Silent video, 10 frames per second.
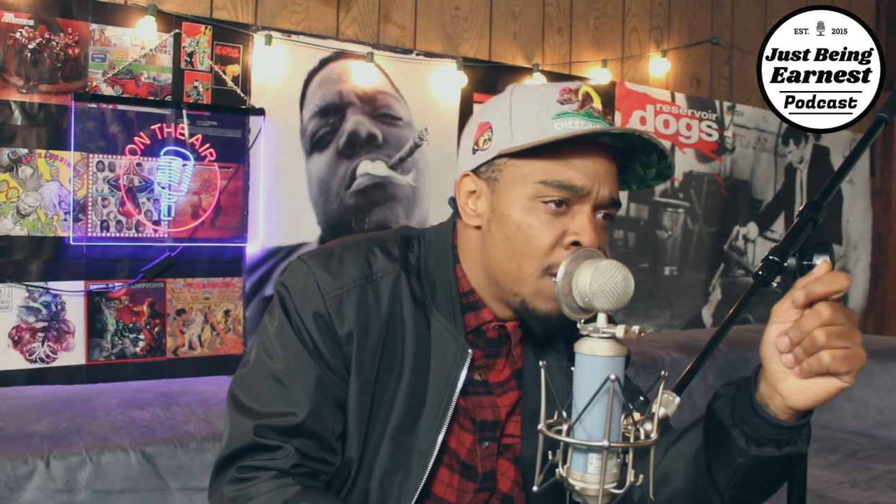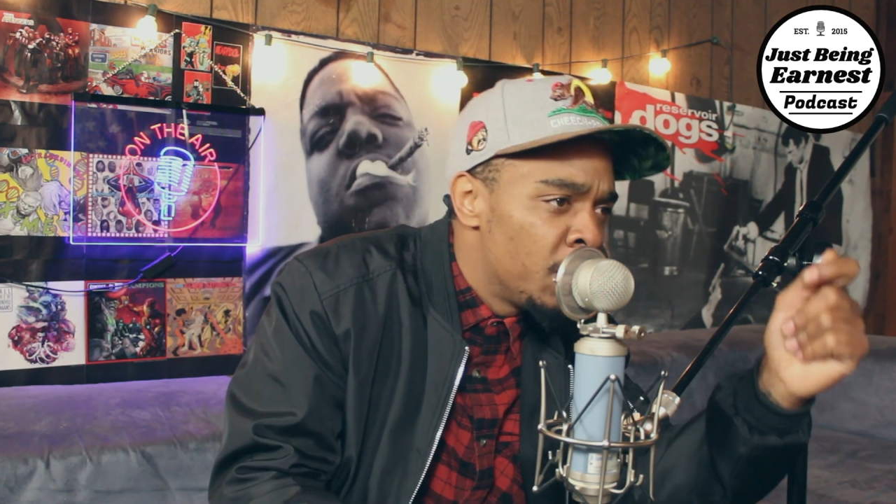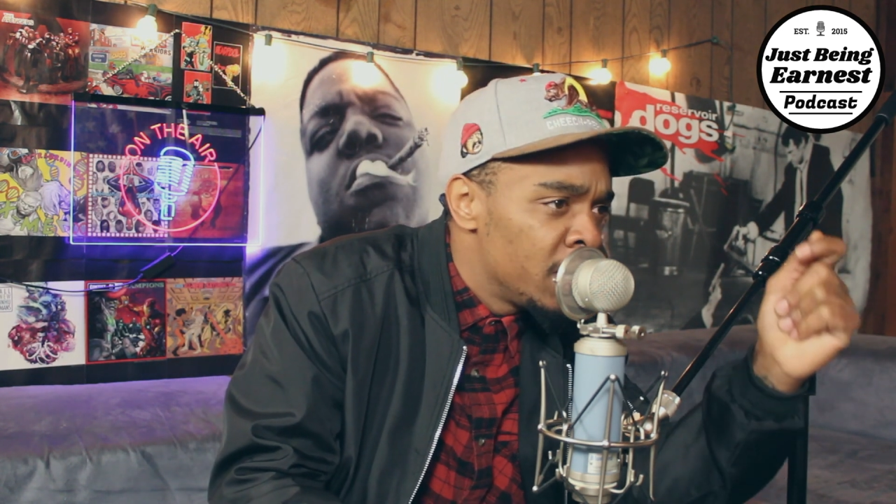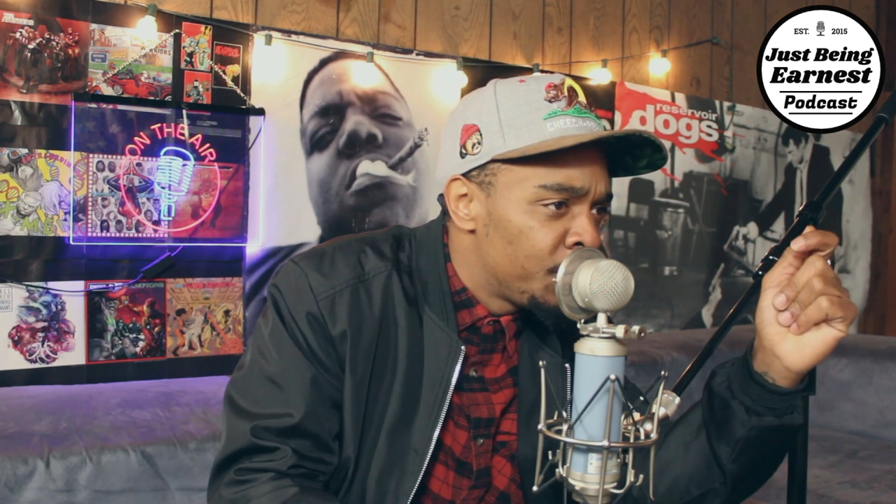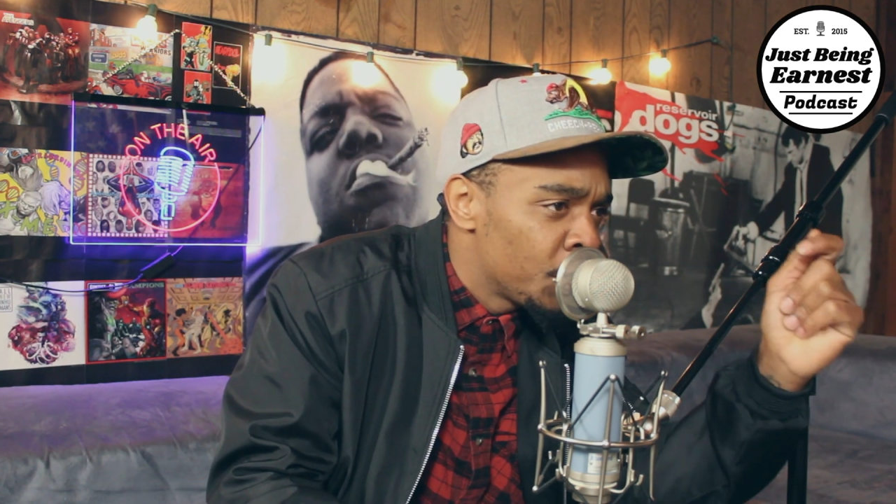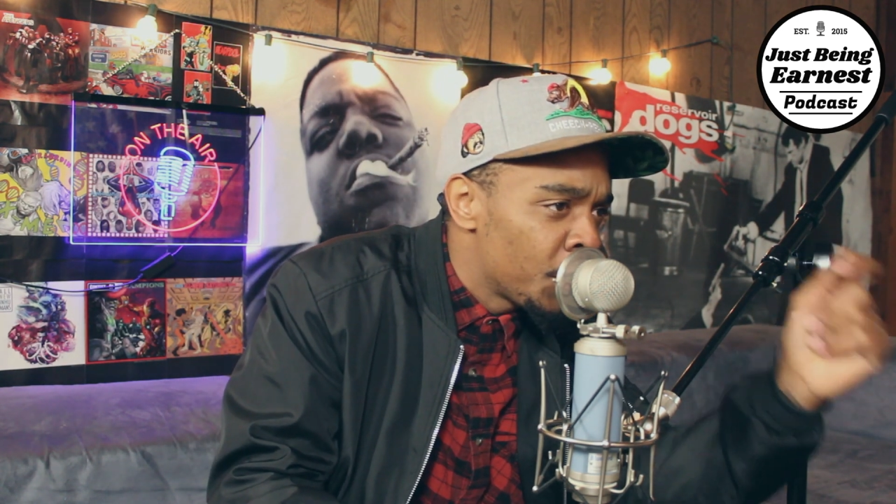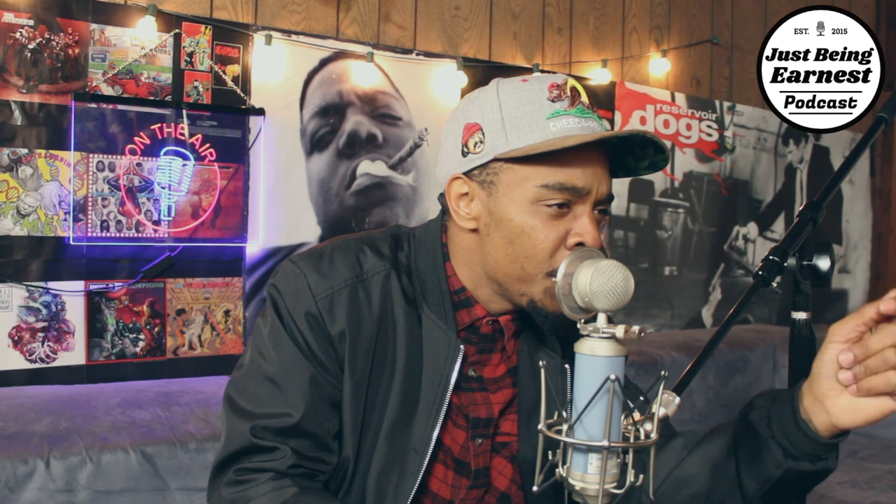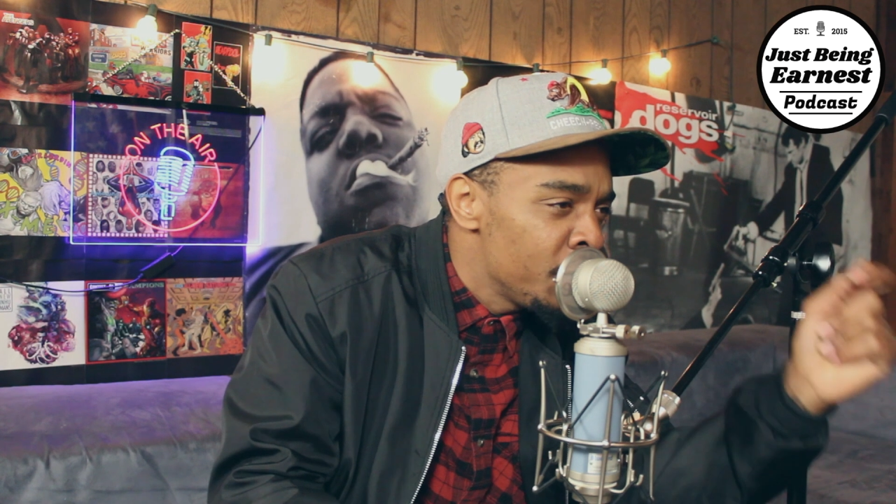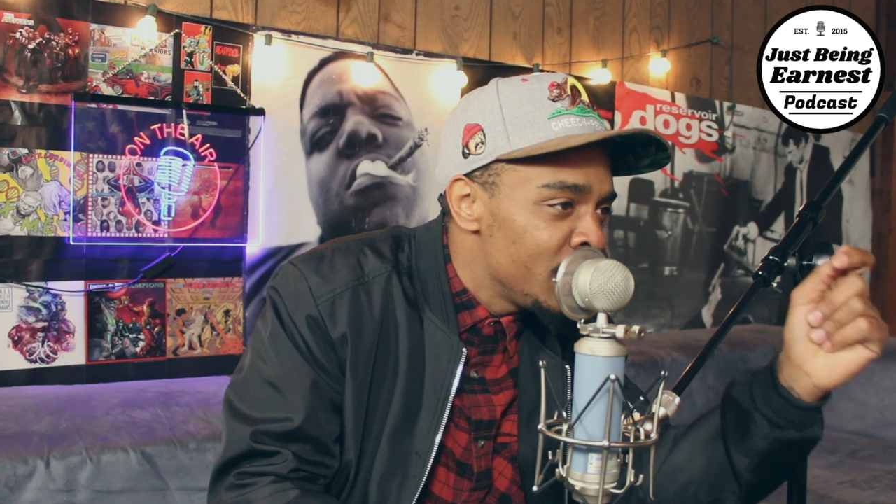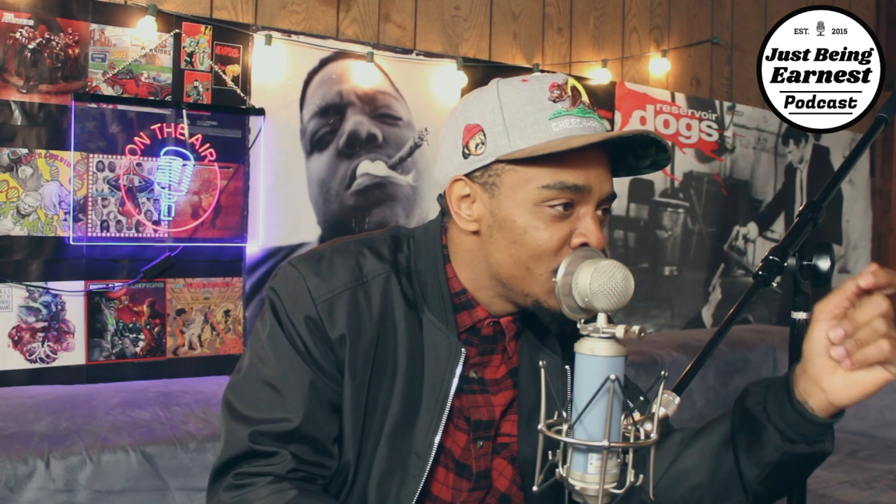But if you're
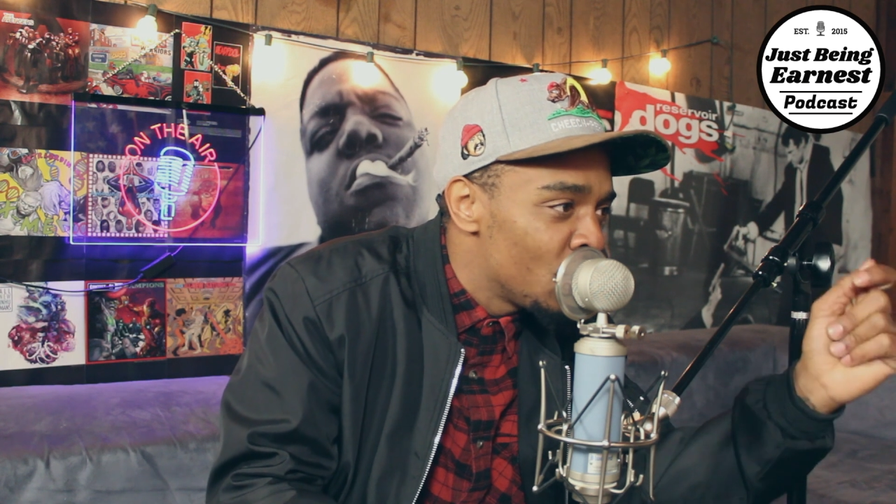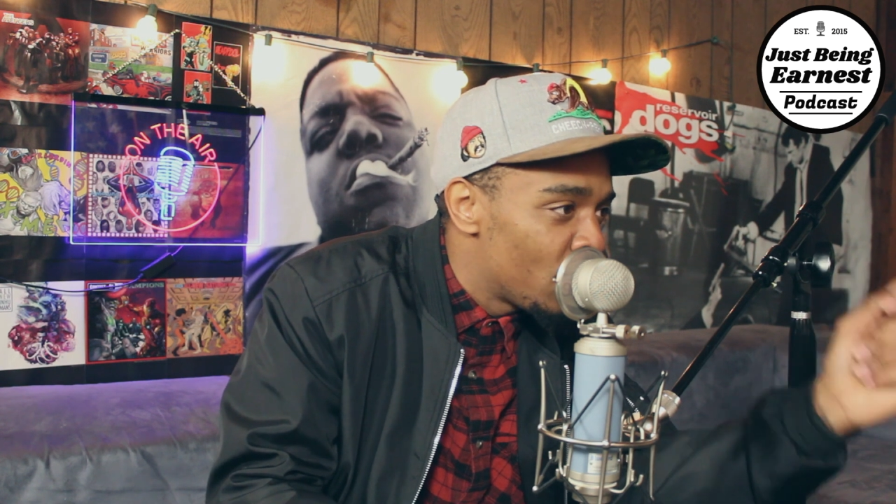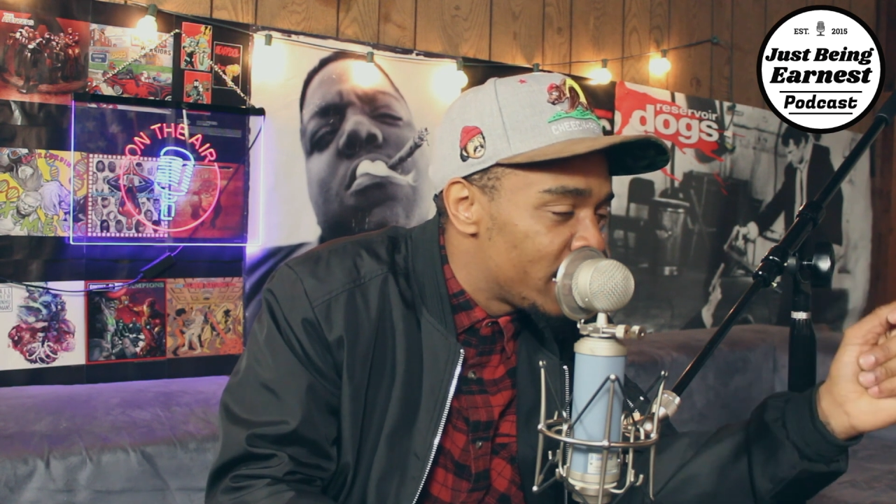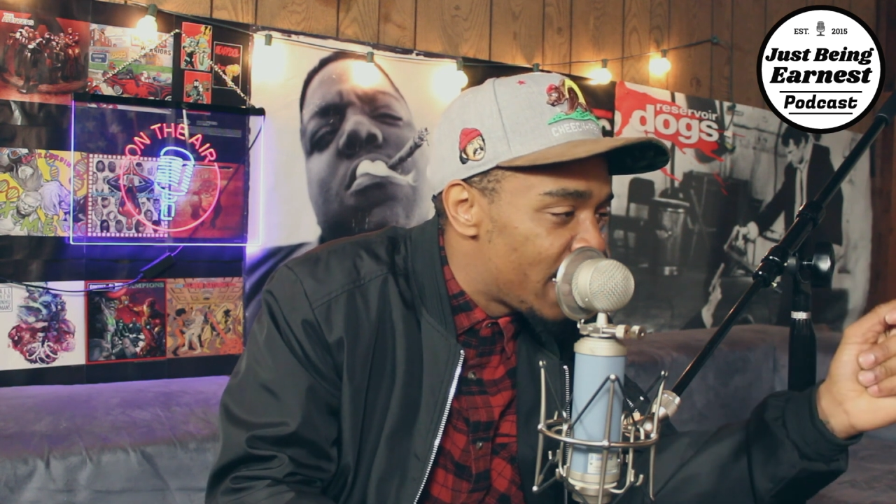gonna be doing